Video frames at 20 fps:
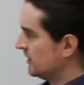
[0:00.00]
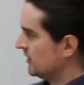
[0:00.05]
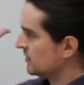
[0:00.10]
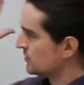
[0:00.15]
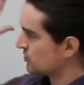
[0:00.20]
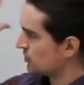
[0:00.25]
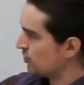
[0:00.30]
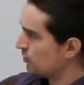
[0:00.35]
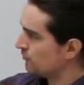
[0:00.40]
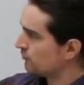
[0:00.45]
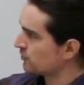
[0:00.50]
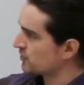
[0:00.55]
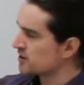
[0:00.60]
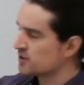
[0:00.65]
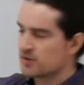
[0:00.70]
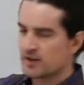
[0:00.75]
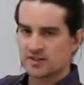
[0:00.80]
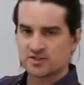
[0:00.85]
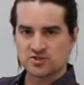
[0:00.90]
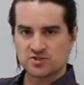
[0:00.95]
so hopefully
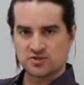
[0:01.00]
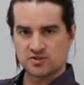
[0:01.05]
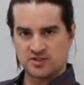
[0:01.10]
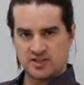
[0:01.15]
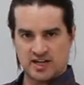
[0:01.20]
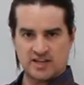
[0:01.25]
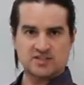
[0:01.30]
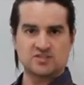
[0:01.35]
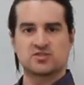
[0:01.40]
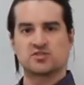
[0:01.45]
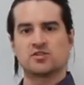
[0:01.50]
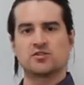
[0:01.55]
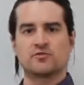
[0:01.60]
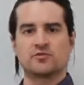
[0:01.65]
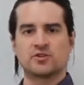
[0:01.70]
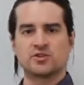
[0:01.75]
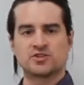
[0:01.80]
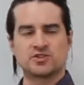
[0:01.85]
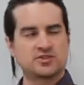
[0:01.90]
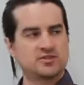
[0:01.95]
you answered yes to the
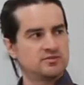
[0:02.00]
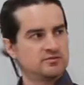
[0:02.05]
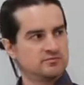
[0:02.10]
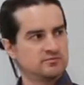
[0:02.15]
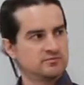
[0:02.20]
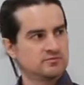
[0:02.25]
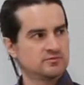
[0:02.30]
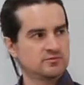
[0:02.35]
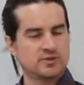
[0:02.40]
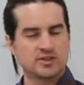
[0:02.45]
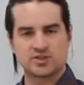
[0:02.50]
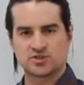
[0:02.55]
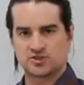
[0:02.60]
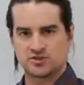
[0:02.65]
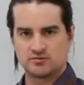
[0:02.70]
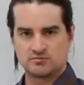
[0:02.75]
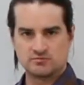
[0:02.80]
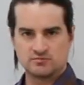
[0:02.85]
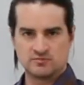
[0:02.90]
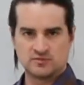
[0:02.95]
first
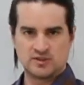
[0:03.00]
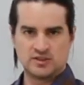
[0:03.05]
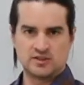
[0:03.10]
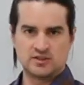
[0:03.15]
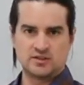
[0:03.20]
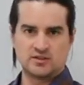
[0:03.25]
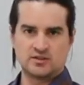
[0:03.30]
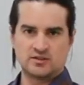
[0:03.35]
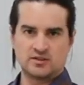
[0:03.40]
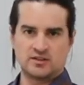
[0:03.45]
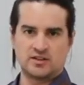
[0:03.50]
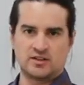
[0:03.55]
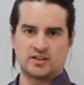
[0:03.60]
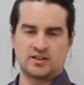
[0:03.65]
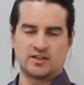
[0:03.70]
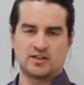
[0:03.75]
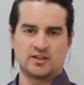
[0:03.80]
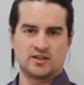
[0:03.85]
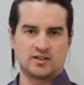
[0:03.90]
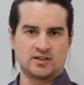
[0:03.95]
question.
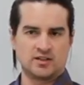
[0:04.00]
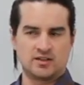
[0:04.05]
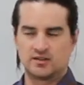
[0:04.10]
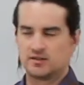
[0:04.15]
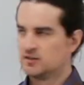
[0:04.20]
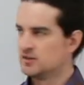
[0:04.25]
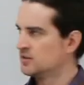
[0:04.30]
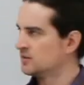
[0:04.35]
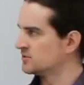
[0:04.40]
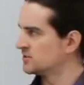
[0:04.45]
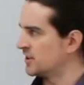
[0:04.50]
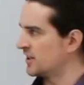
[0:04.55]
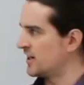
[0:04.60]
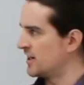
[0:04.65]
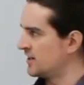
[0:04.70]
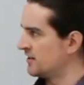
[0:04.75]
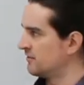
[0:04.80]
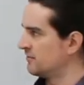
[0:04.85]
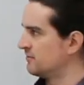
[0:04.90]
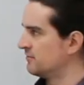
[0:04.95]
Uh, so I
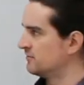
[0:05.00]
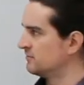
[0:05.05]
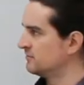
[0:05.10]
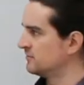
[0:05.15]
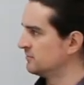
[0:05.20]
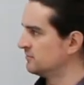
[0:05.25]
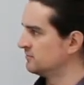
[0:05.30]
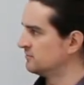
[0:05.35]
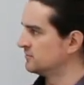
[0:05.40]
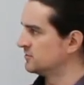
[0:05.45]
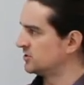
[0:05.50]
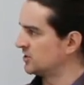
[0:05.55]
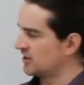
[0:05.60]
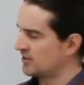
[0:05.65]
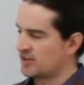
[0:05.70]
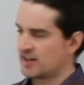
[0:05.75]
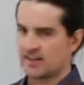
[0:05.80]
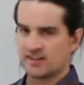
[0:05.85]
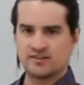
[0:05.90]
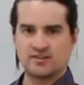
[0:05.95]
kind of
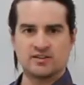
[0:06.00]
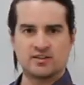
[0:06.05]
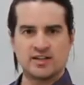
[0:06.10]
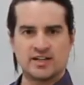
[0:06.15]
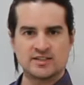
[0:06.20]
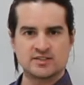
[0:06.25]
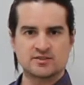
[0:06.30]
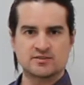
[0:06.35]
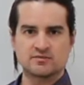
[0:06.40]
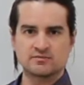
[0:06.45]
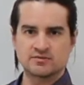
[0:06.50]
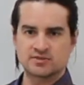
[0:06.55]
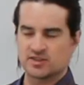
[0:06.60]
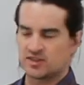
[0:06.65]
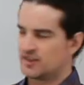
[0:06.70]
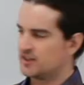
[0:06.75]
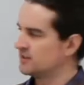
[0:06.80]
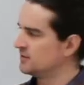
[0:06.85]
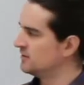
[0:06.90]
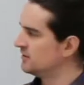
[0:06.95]
said that in the last
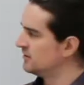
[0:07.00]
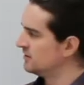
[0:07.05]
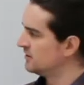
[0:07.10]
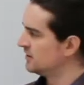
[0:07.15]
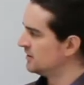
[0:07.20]
slide.